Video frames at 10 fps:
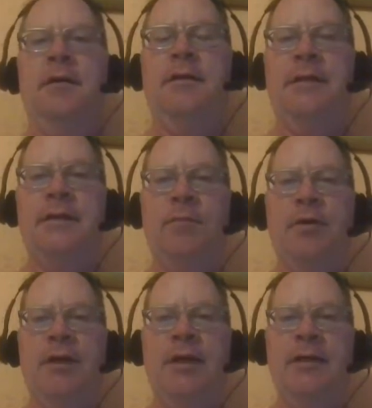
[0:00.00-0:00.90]
Des
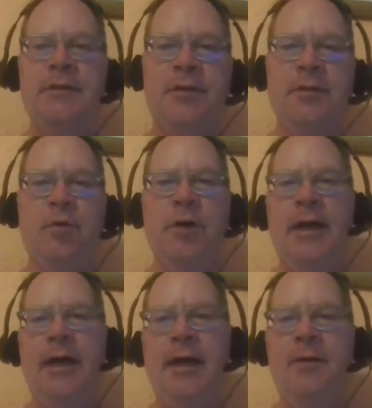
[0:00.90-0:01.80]
Moines or Des Moines,
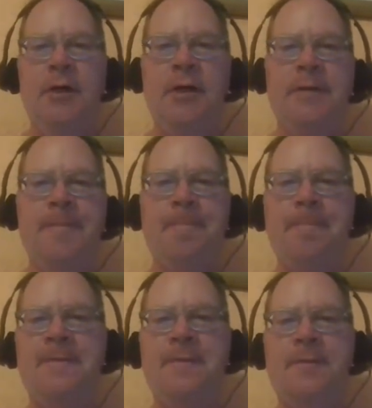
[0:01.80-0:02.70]
Iowa
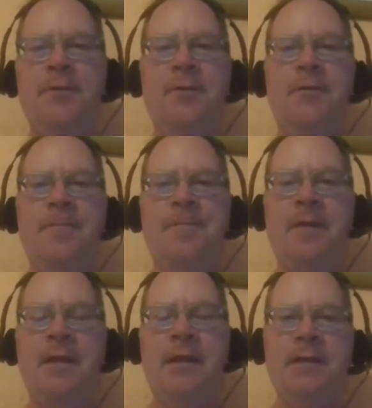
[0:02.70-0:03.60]
to
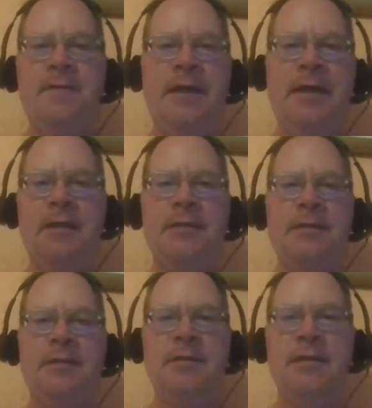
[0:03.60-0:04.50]
Las
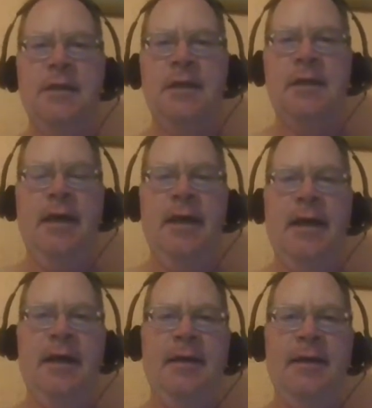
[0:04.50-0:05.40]
Vegas.
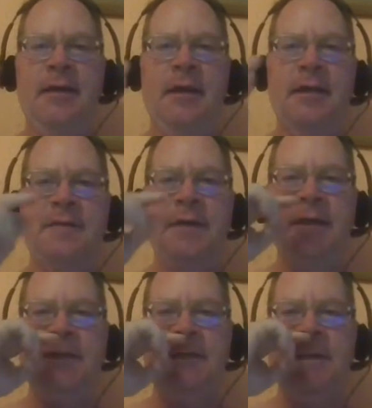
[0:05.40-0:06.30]
And in Las
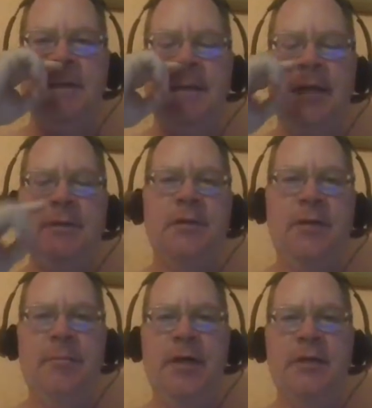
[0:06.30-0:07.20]
Vegas, I took
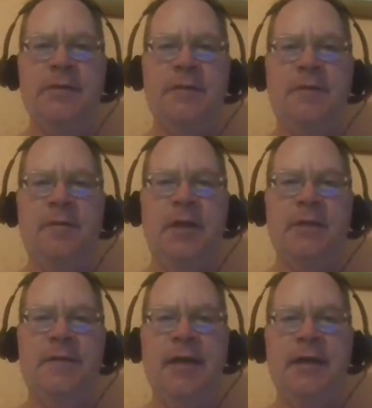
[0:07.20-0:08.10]
a bus from Las
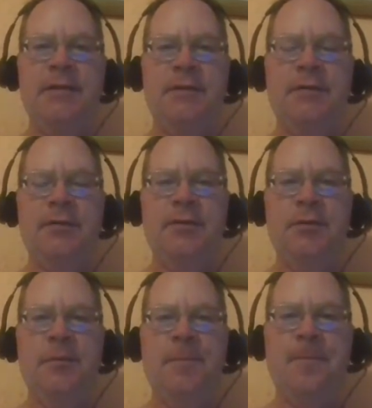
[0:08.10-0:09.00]
Vegas
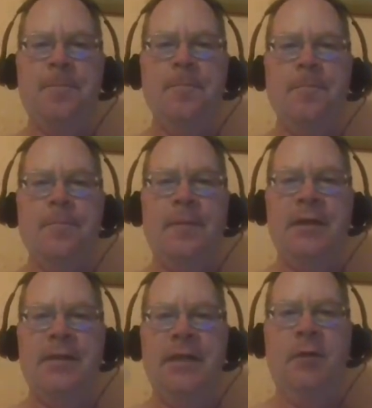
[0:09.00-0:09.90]
to
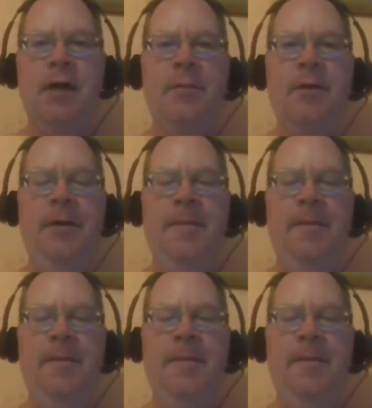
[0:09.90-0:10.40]
Tijuana. But